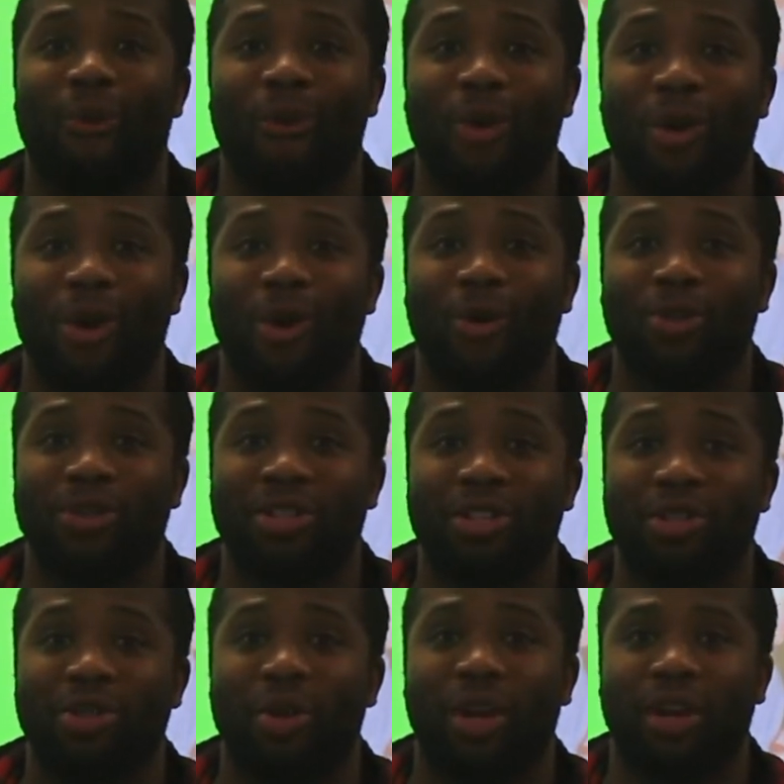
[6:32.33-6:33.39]
Whoa,
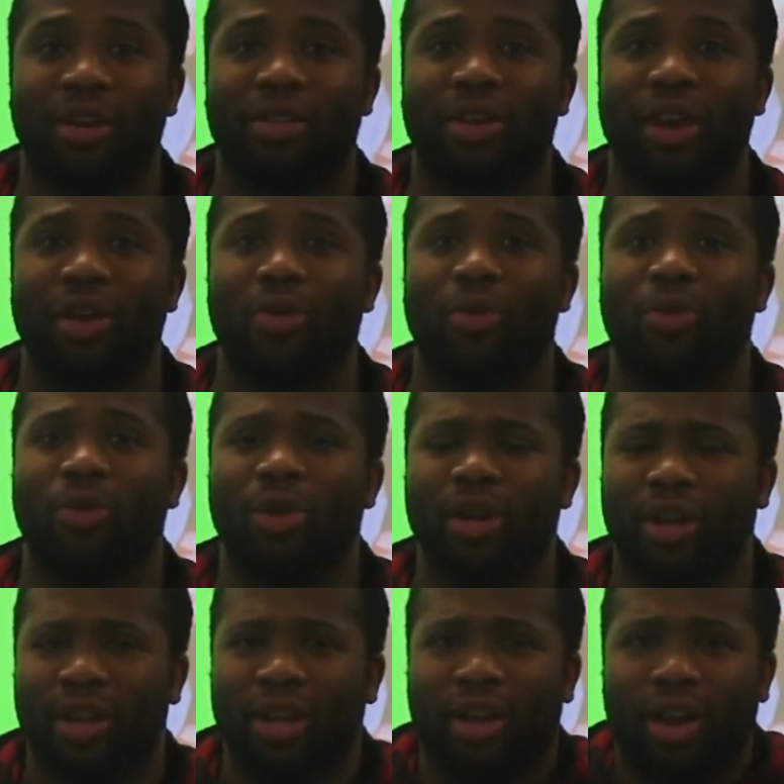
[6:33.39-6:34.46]
did you hear that
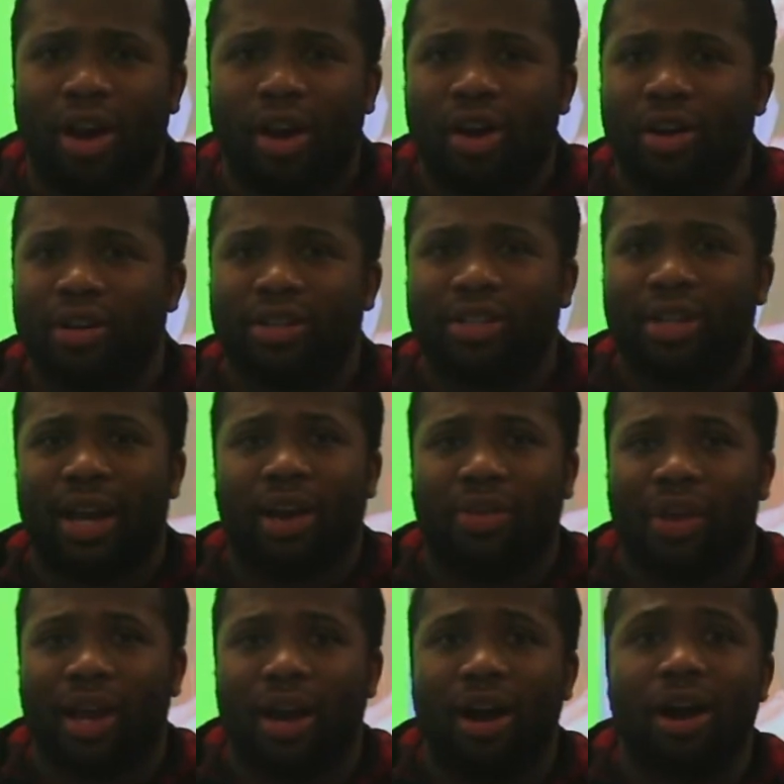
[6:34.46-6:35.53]
really long
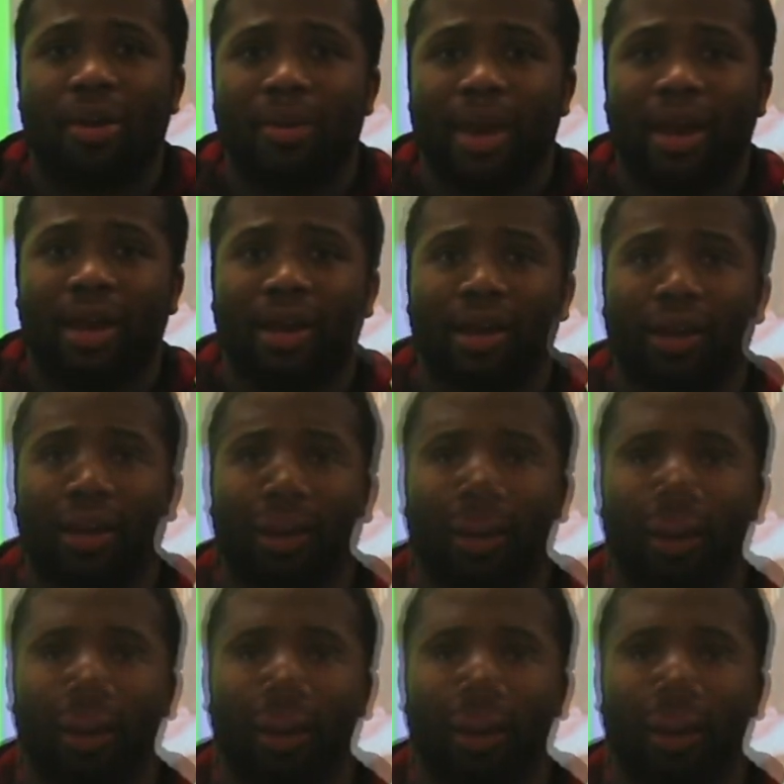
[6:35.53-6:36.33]
sound the gong made?